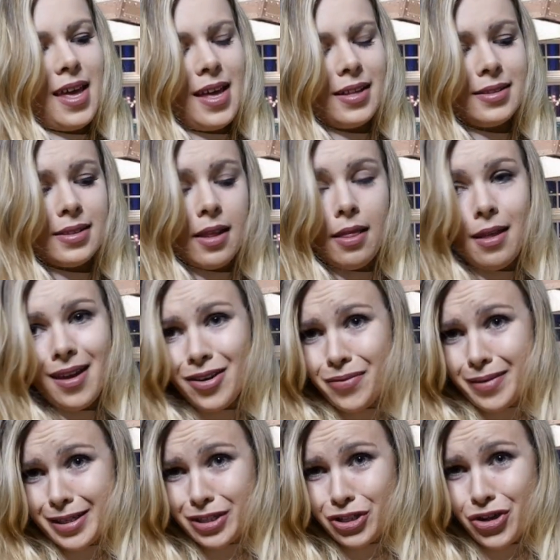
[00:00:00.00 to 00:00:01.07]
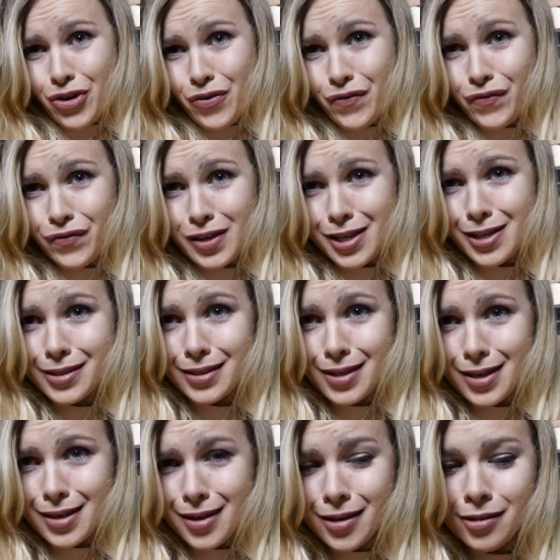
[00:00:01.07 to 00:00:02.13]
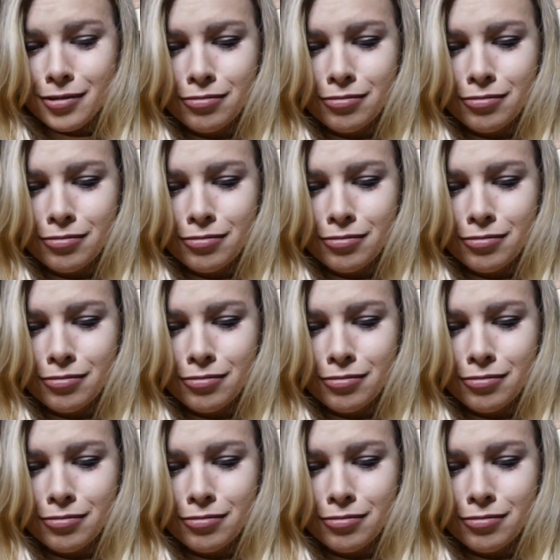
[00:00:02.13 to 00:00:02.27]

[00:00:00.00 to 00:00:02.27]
it's a little bit too fizzy.